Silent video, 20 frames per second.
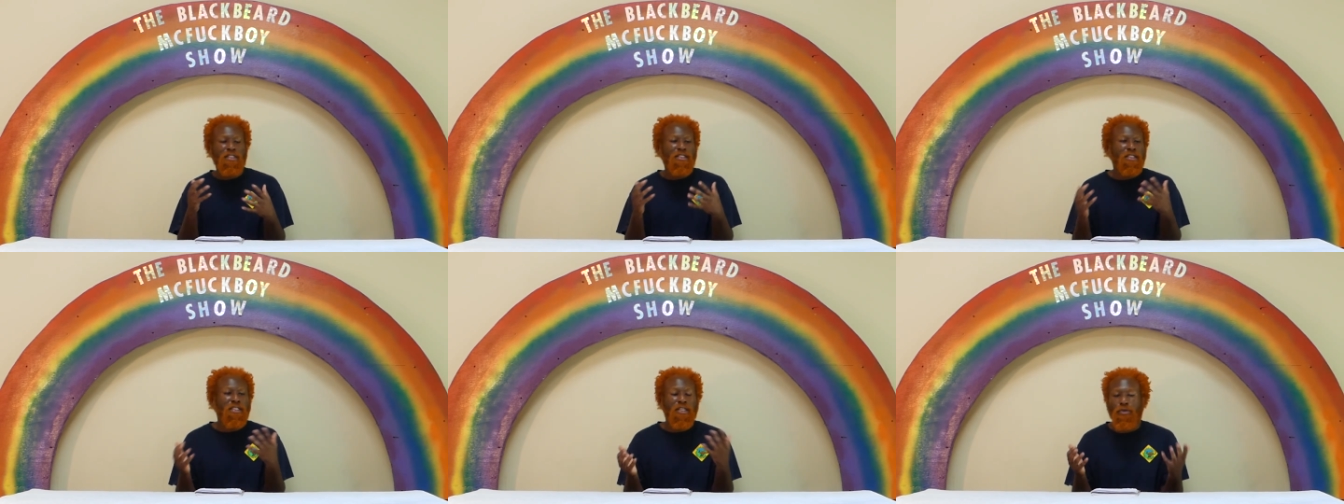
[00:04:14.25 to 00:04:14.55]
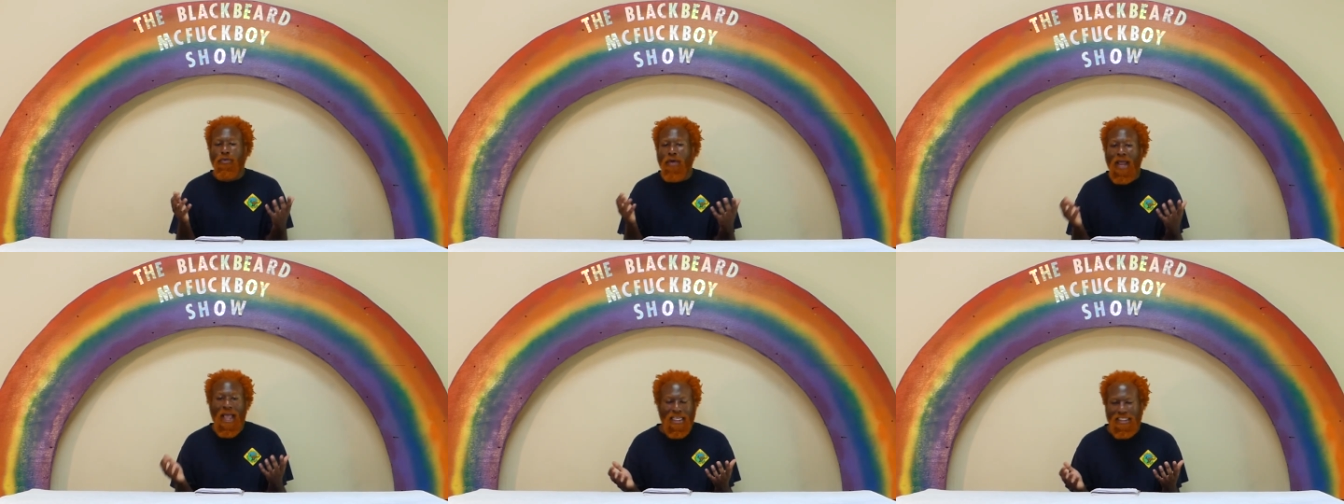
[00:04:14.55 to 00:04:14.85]

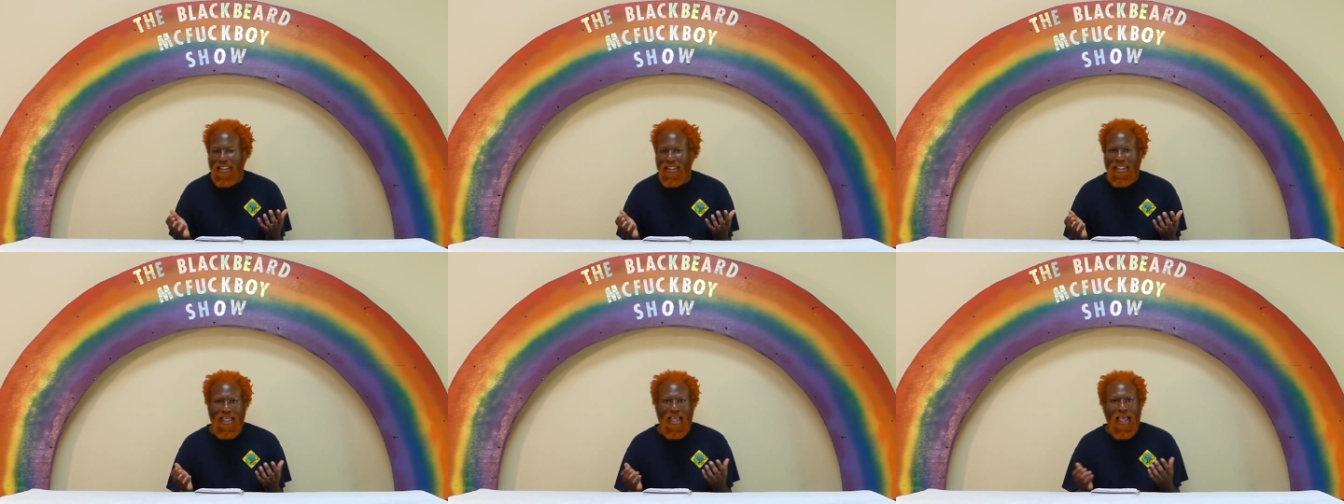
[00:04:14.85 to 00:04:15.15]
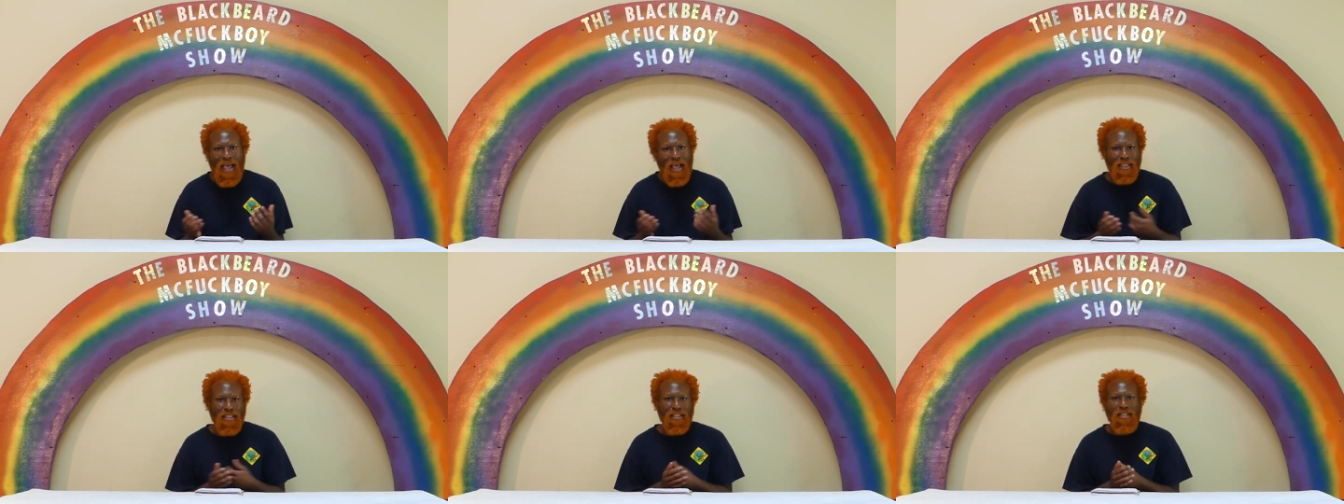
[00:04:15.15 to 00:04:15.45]

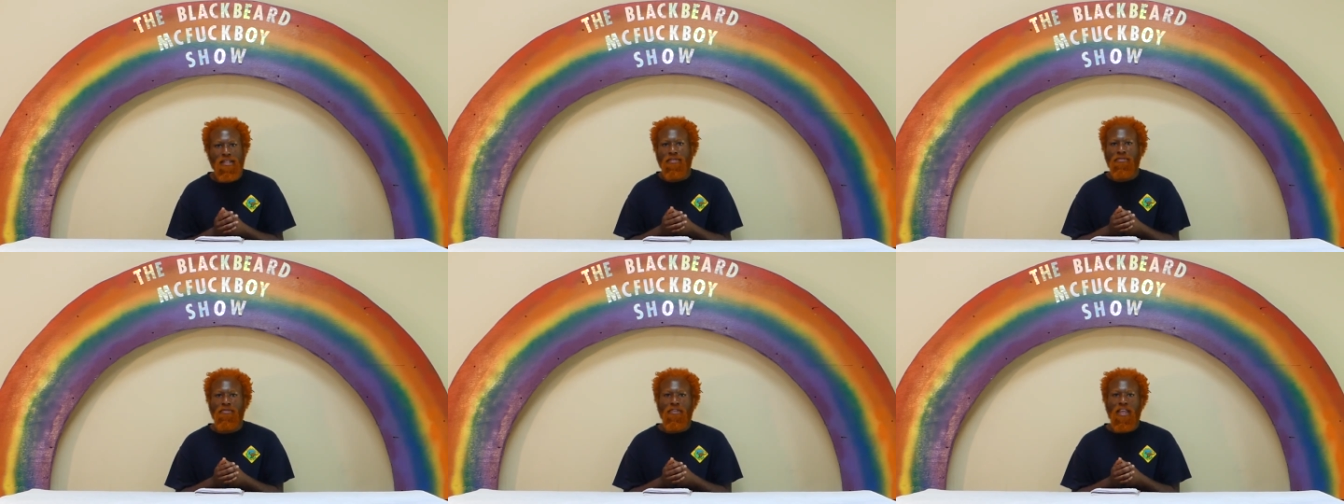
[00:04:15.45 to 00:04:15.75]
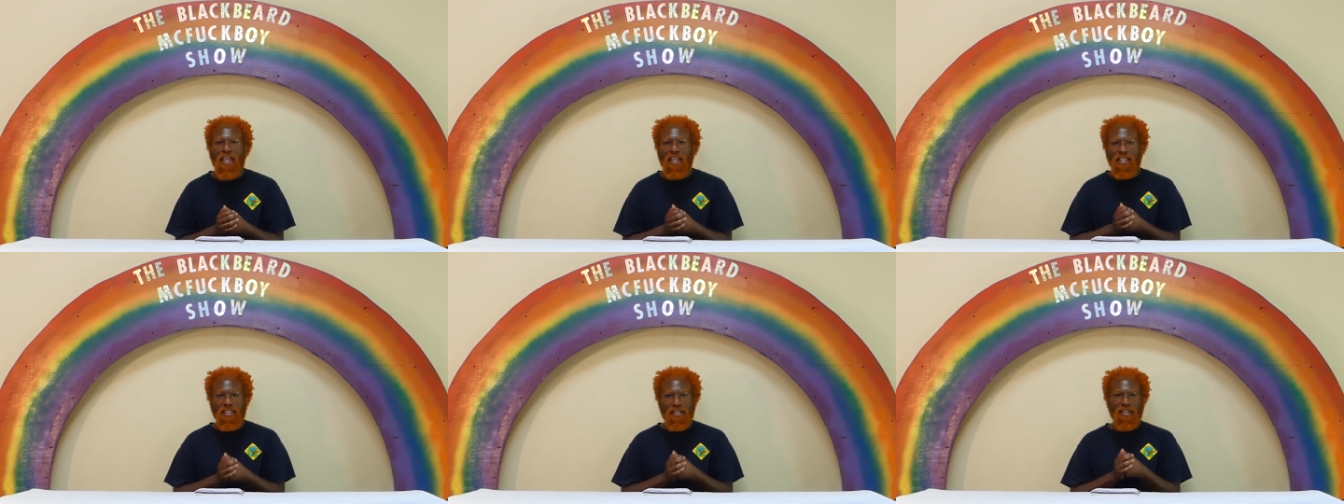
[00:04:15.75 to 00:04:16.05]
Degrassi-esque
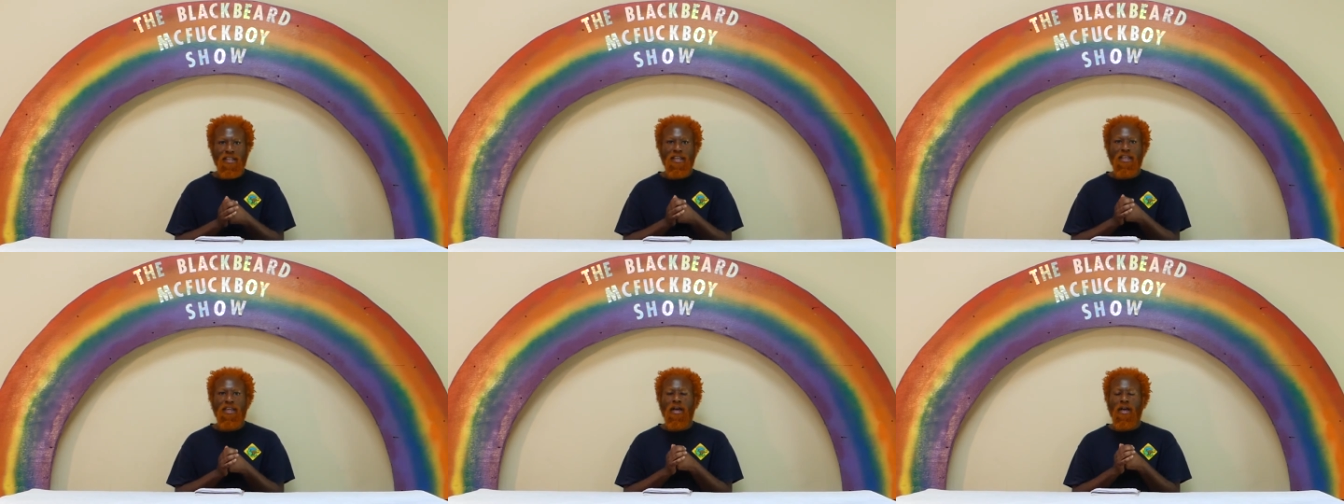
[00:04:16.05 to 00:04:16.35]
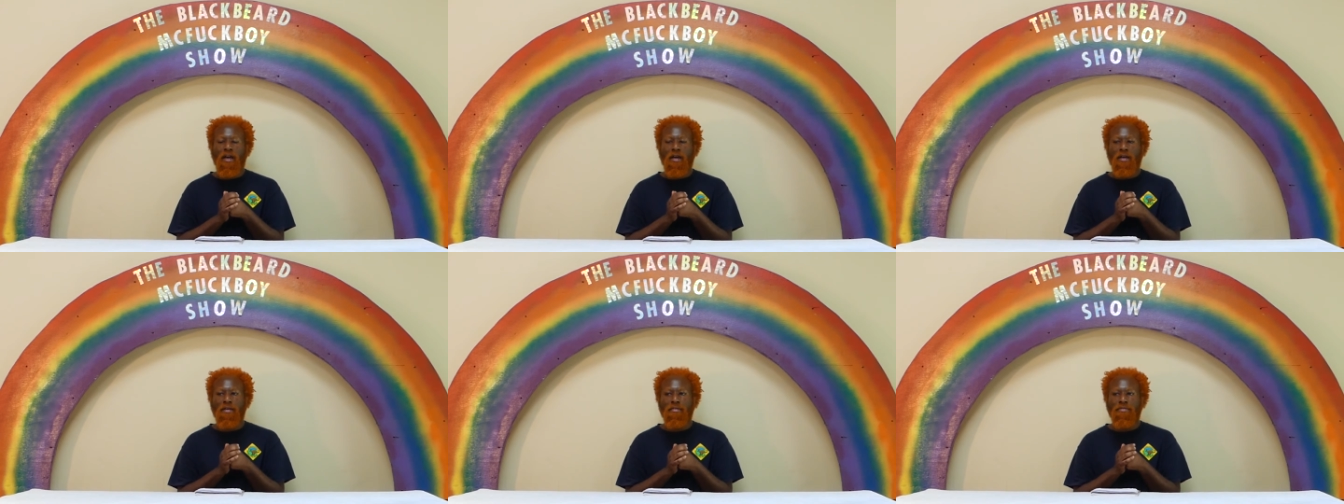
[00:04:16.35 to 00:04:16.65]
fantasy
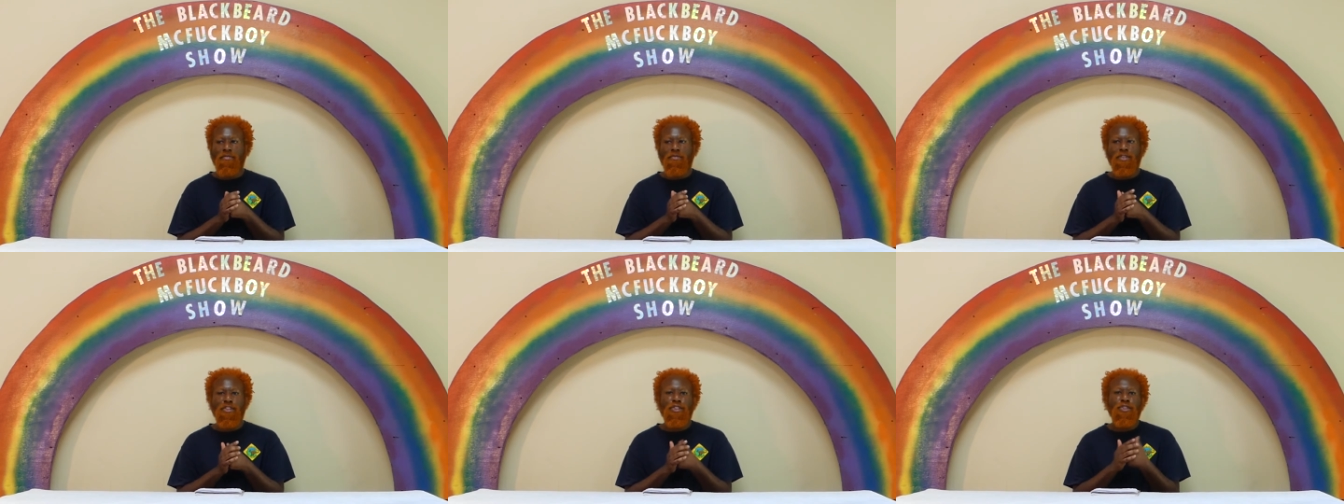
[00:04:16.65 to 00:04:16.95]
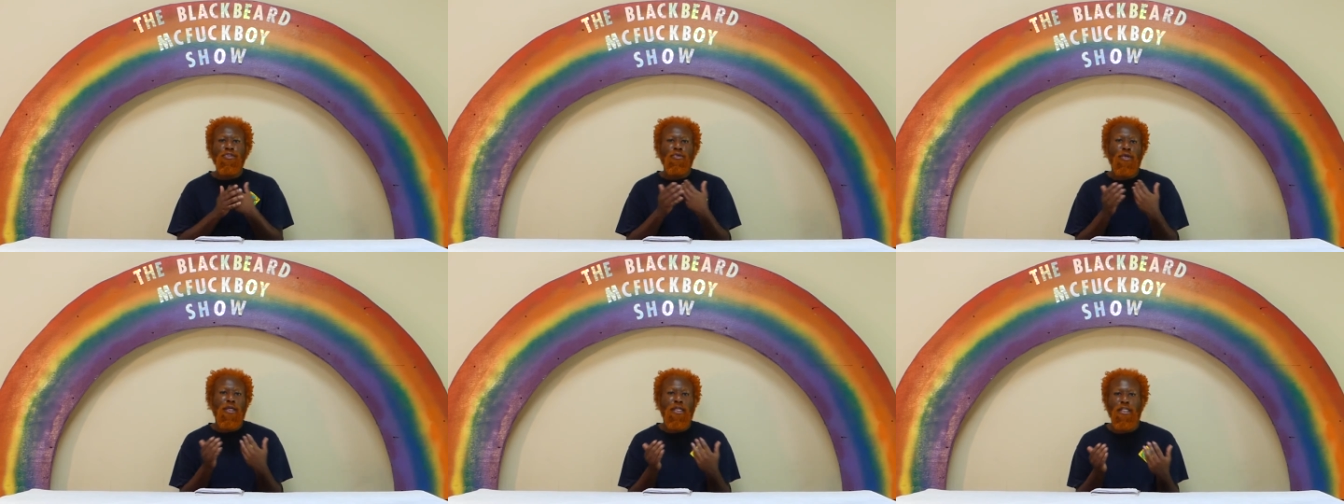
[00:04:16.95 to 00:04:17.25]
of the
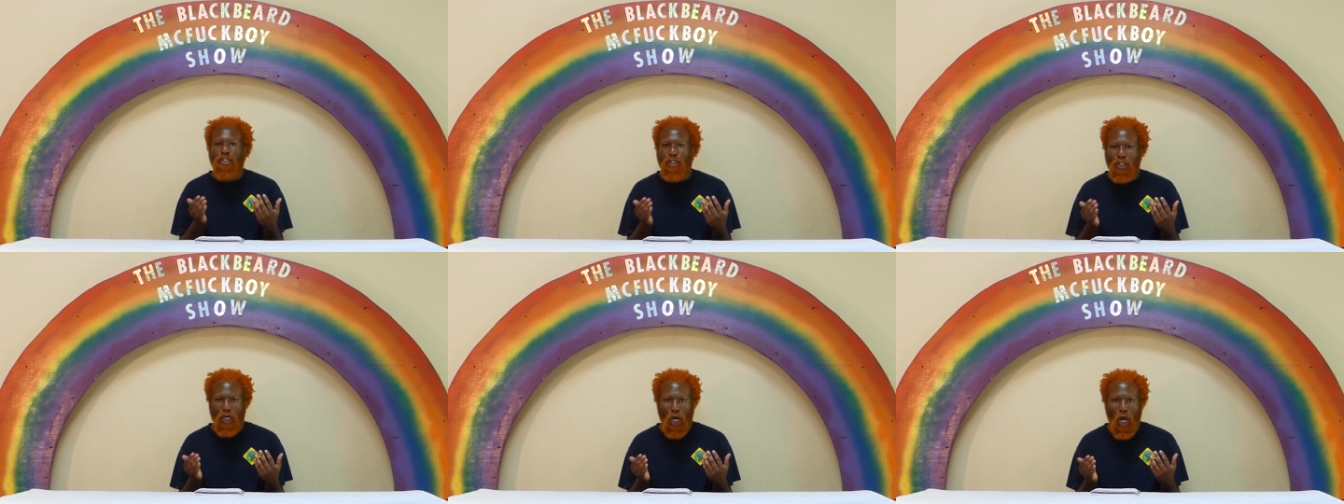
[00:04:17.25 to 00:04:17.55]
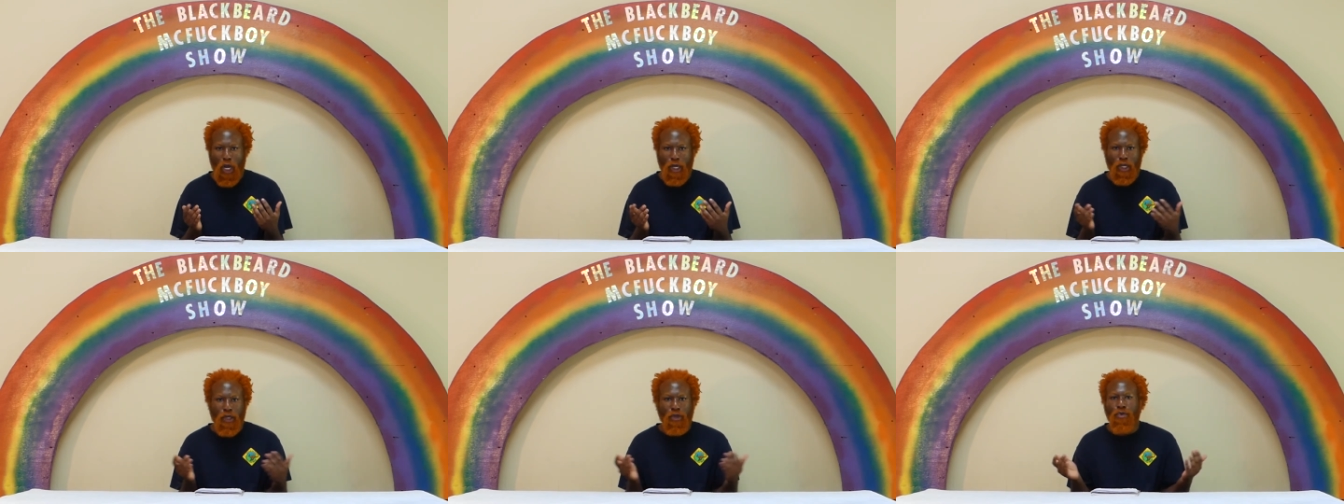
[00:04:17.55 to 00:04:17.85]
straight
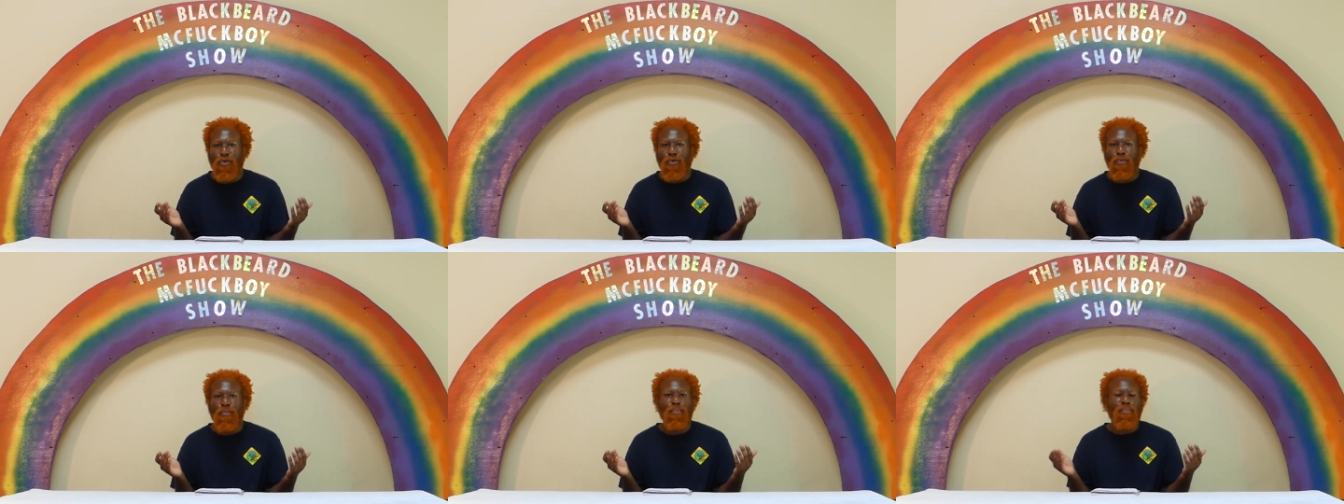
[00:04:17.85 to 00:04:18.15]
jock who